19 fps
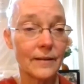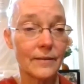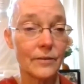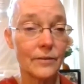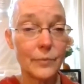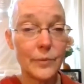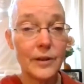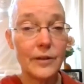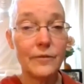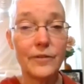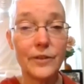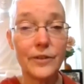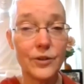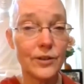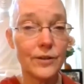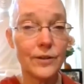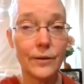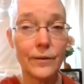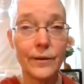So I've been a
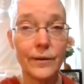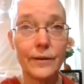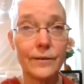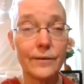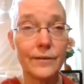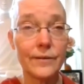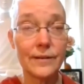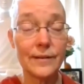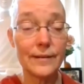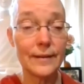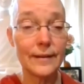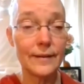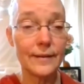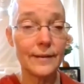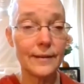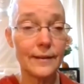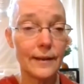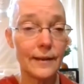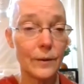vegetarian since
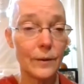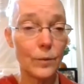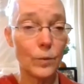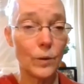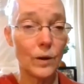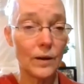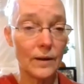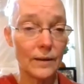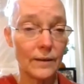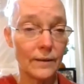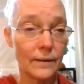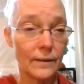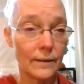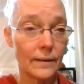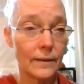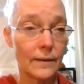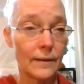1981.